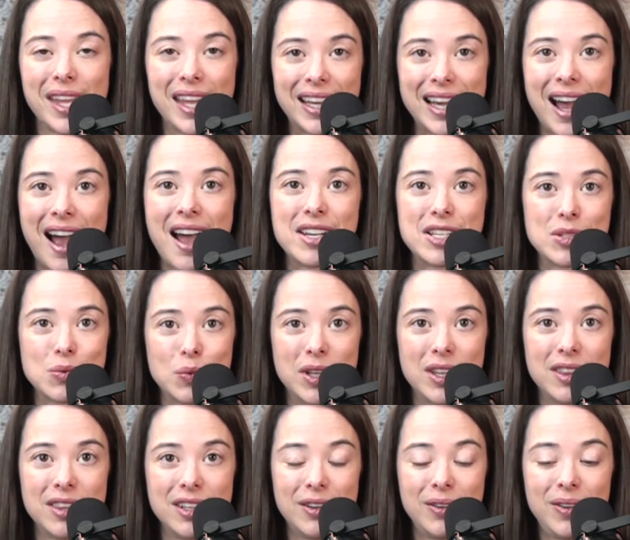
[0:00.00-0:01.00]
God is
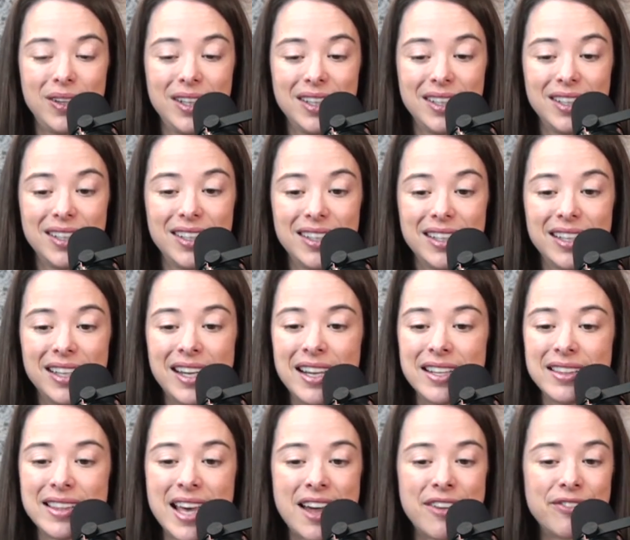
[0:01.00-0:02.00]
with you.
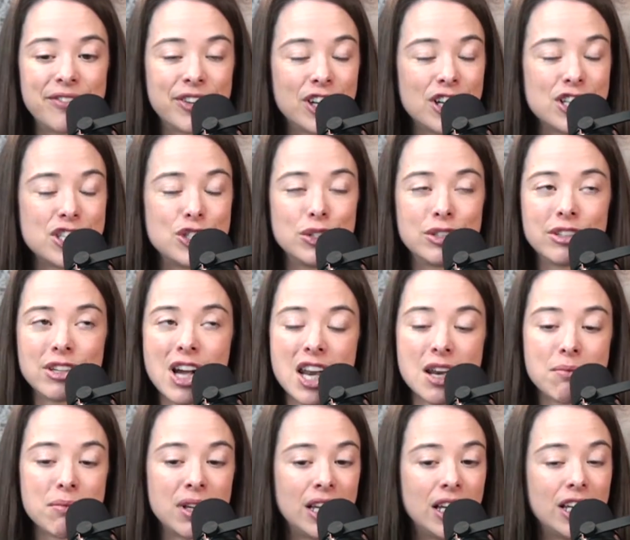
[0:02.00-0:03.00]
And that verse,
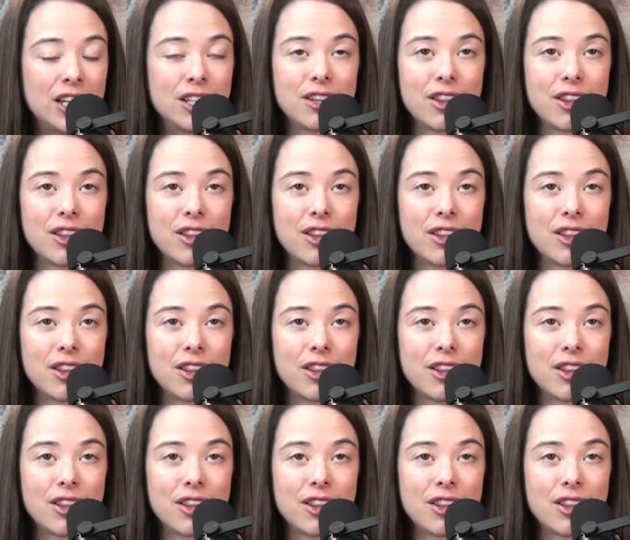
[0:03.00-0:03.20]
Deuteronomy